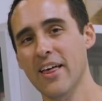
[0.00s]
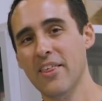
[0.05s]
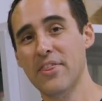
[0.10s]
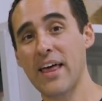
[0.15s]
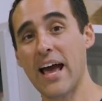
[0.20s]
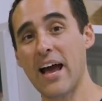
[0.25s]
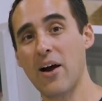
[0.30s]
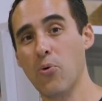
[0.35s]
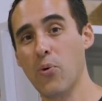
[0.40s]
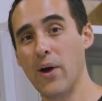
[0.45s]

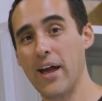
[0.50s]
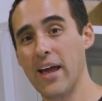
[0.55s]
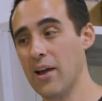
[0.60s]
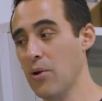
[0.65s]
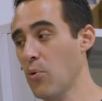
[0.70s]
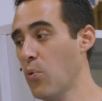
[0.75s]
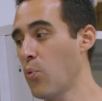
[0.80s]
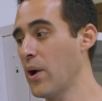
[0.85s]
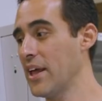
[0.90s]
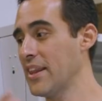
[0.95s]
That way,
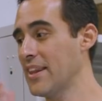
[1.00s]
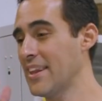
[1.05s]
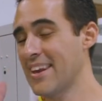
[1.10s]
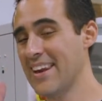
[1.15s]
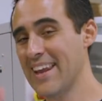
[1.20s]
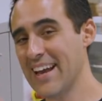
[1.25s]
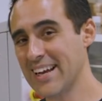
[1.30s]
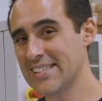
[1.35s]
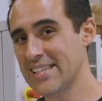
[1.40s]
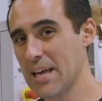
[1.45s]
when the
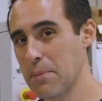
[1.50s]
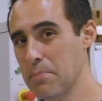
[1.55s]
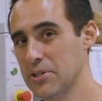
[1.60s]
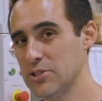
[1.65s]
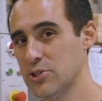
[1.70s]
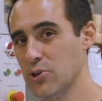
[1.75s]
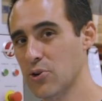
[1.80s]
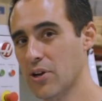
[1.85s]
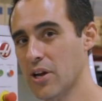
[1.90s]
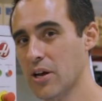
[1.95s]
next
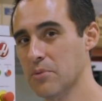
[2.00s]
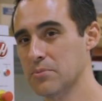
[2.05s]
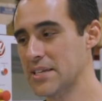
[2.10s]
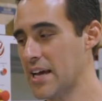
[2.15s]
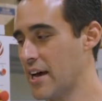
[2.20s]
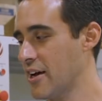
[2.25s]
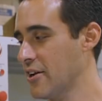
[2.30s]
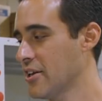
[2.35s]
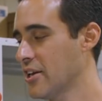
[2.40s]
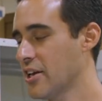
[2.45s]
episode comes
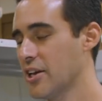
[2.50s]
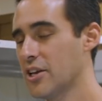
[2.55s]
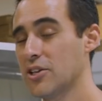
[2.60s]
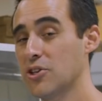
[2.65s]
out,